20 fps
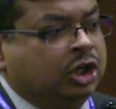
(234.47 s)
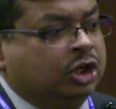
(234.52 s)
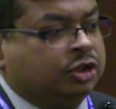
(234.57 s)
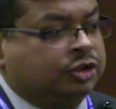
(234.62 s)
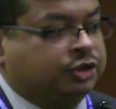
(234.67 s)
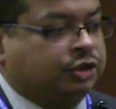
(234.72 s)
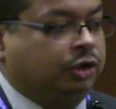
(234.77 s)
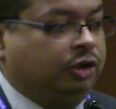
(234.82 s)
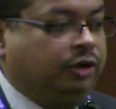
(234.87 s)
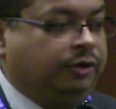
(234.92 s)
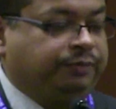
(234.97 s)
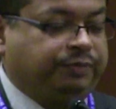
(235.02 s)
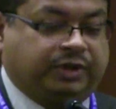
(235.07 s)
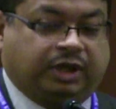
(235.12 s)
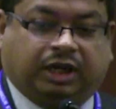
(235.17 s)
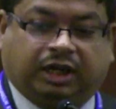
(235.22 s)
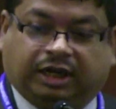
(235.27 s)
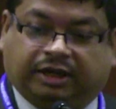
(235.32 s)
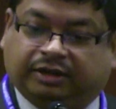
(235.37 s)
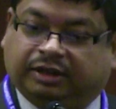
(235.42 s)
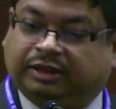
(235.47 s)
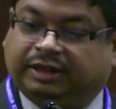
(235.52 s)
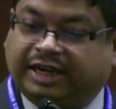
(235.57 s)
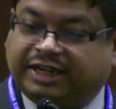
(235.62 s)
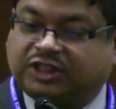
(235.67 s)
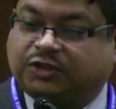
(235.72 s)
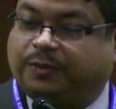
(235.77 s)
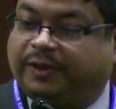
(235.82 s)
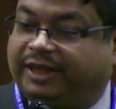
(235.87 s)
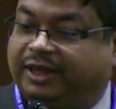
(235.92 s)
So
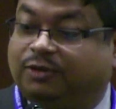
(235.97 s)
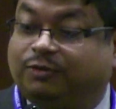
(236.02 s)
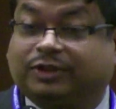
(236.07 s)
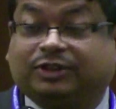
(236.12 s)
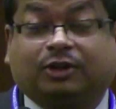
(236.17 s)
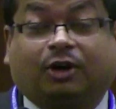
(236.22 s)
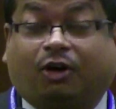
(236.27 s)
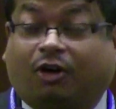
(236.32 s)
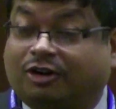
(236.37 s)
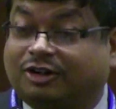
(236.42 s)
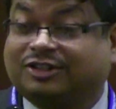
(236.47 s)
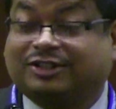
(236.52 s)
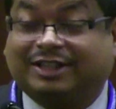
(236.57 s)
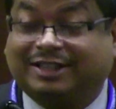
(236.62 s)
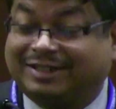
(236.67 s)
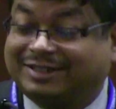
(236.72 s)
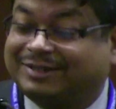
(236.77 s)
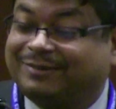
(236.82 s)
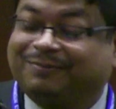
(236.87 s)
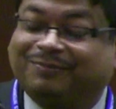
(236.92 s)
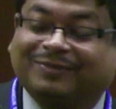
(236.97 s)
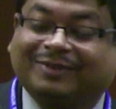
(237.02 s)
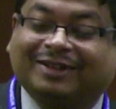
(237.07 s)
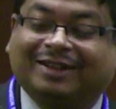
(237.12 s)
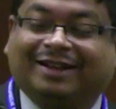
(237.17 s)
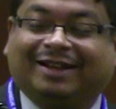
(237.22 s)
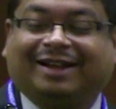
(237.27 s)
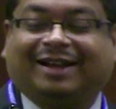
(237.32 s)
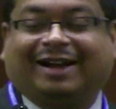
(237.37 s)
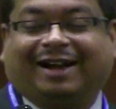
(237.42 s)
let's begin with the horses.
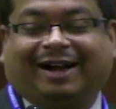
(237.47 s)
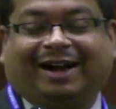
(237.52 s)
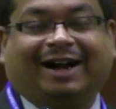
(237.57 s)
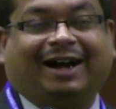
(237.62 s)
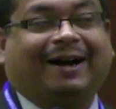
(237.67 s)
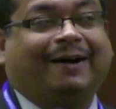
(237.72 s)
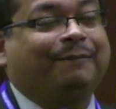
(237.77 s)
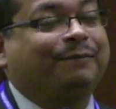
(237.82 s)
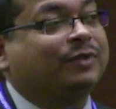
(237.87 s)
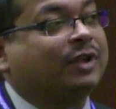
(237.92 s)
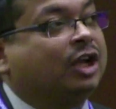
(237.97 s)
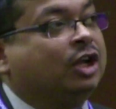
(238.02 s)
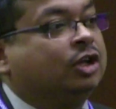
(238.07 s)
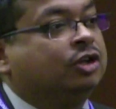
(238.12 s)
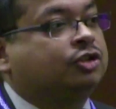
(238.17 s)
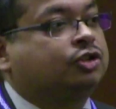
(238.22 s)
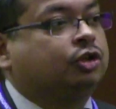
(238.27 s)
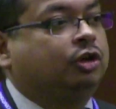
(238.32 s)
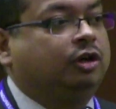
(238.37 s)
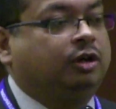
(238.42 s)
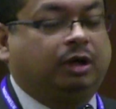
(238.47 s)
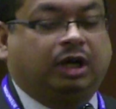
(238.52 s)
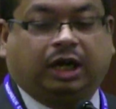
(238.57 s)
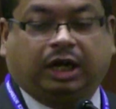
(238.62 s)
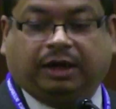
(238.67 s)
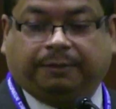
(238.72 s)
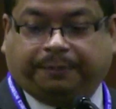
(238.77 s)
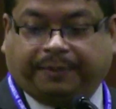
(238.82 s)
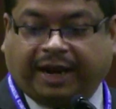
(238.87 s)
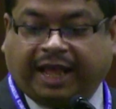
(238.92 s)

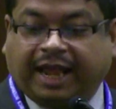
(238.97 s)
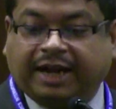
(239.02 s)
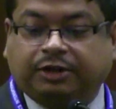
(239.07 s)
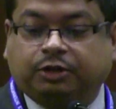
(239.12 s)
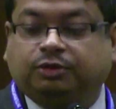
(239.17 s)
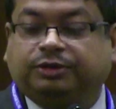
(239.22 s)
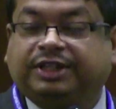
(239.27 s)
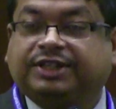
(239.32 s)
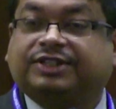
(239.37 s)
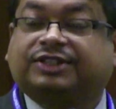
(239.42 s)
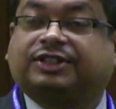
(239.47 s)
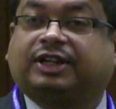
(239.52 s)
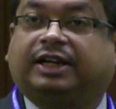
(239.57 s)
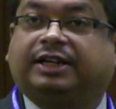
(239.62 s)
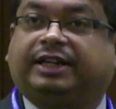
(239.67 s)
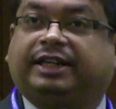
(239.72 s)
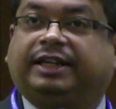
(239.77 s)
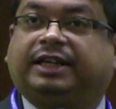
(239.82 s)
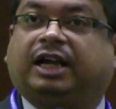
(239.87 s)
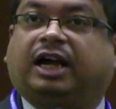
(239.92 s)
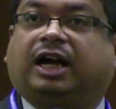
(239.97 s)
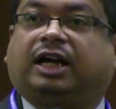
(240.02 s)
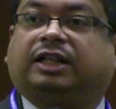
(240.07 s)
Prior to this study,